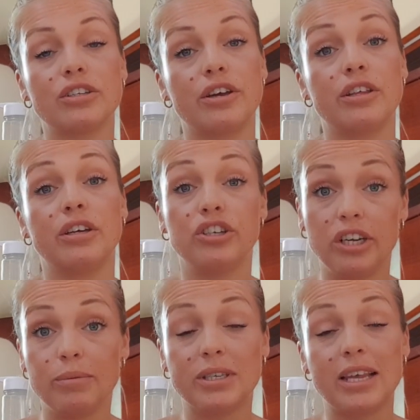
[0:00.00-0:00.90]
so that
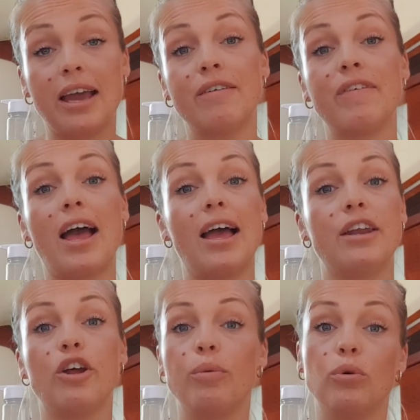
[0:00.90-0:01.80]
she was safe
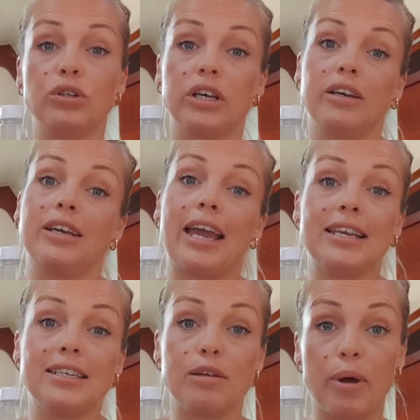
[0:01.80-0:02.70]
and no water could get
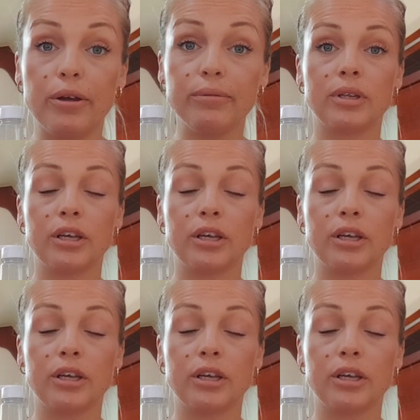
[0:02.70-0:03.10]
into the boat.